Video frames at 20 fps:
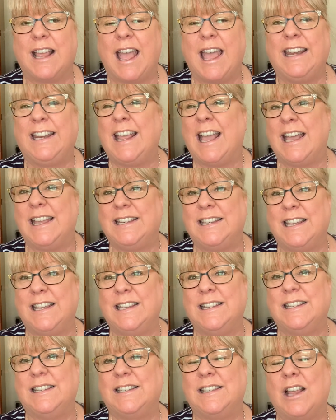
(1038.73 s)
any
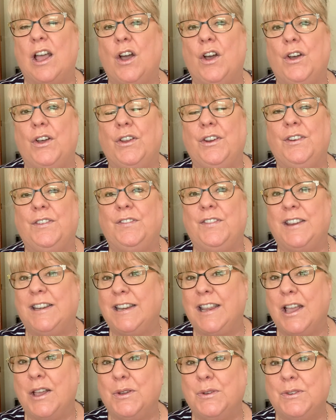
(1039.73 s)
ideas on
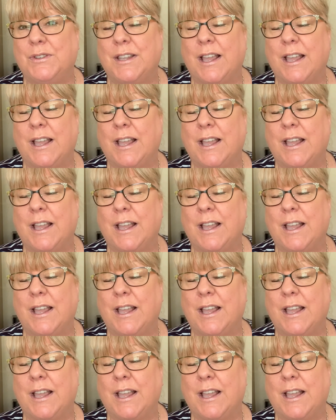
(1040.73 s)
videos